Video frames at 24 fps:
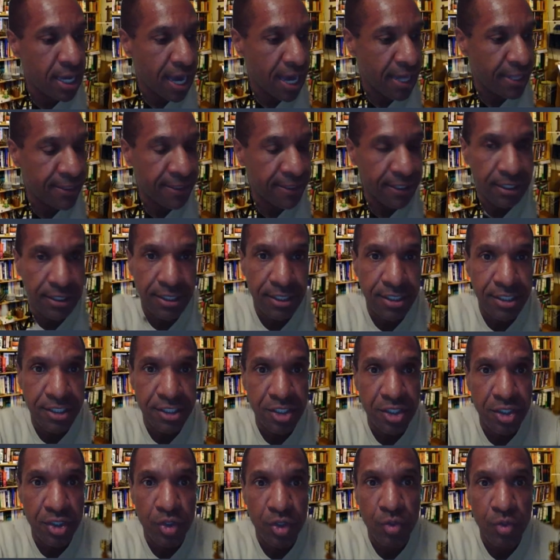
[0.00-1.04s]
I think this
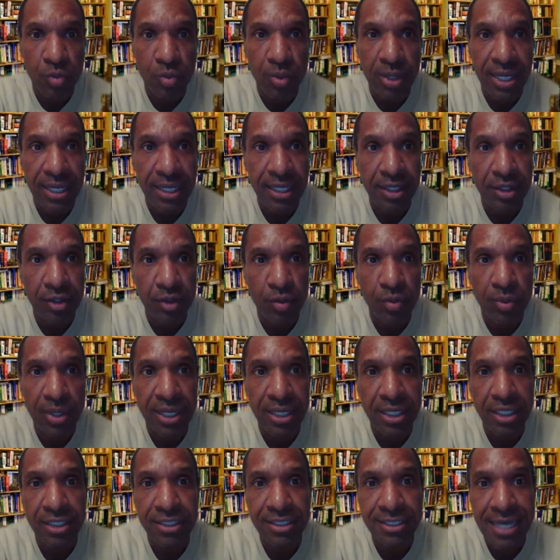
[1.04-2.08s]
is a
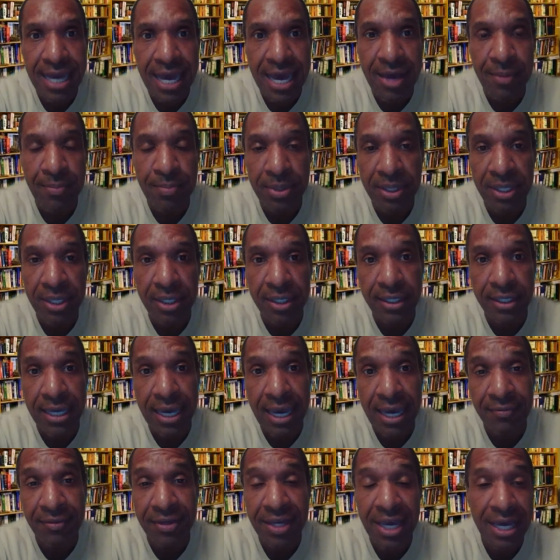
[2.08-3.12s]
great topic.
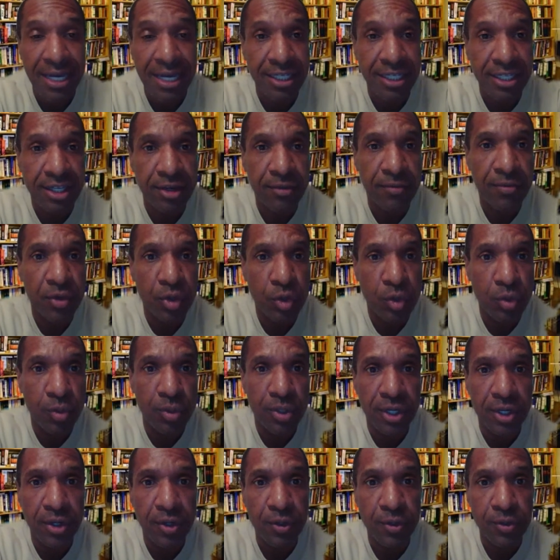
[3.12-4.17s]
I've got to give
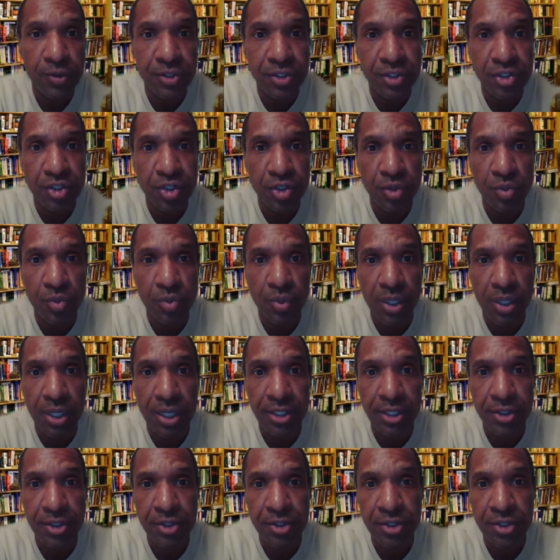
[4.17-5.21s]
kudos to
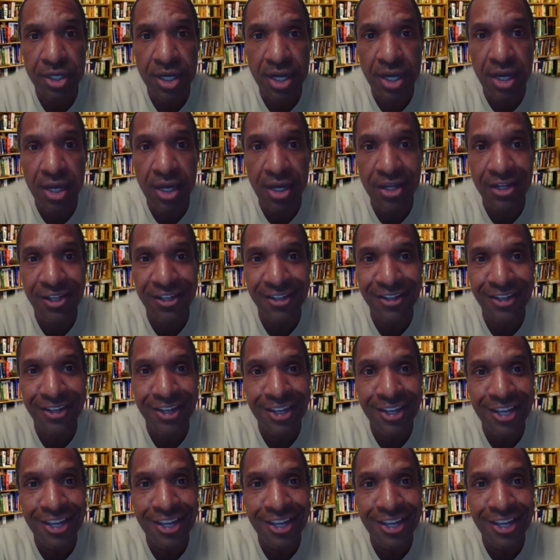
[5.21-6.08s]
Underdog